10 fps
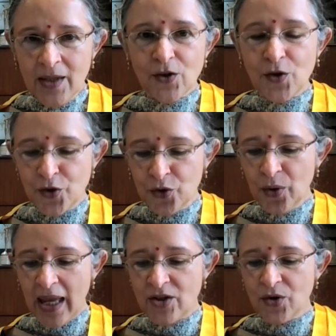so
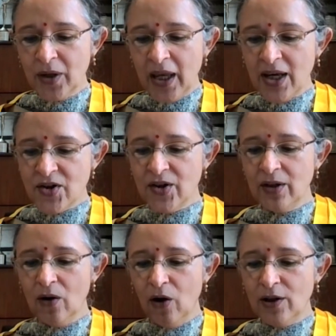true
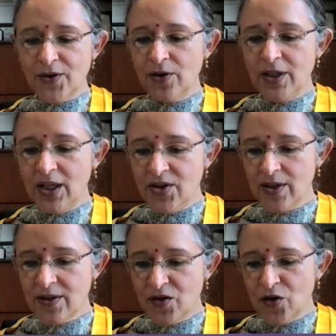education also
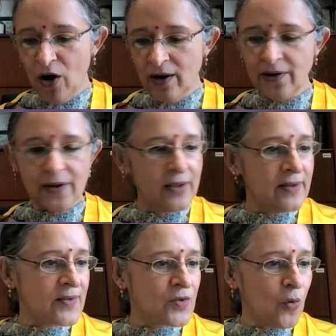teaches
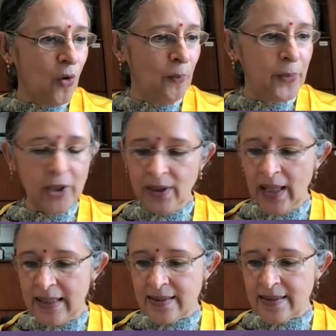tolerance,
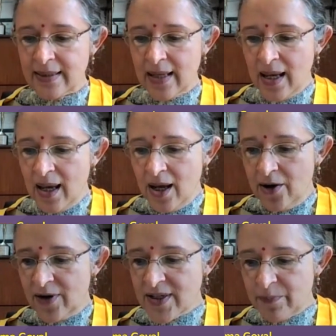openness,
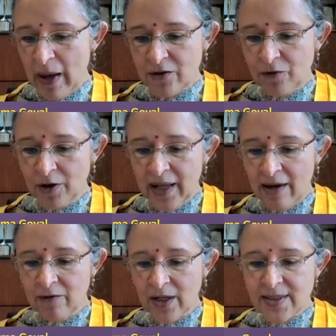respect for
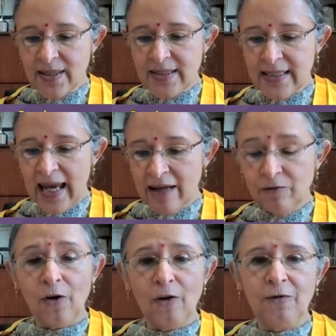diversity,
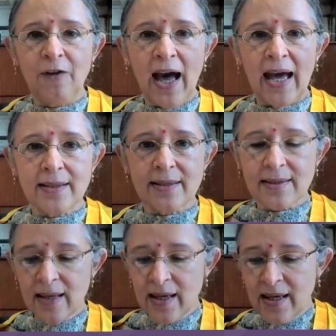and for
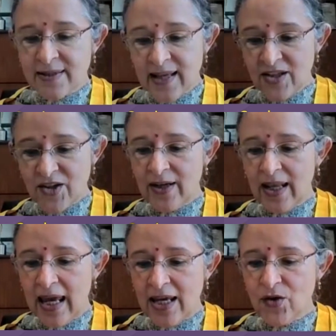facts. Such
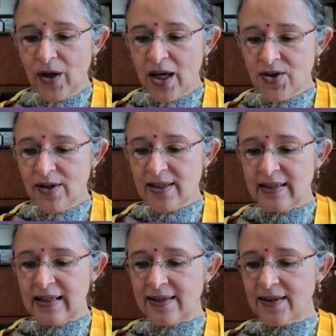education is
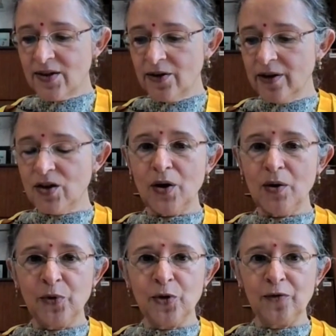necessary to
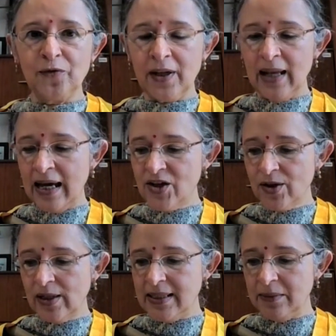improve the
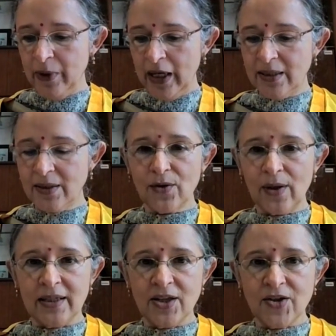national debate so
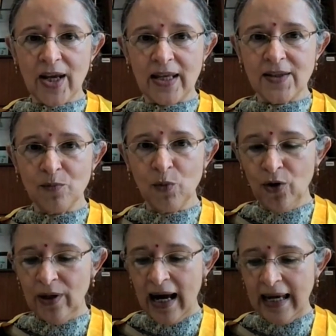that it sheds
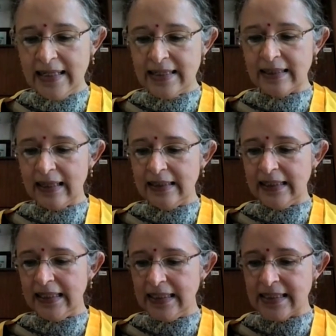more light than
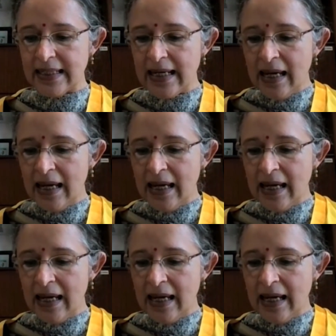heat.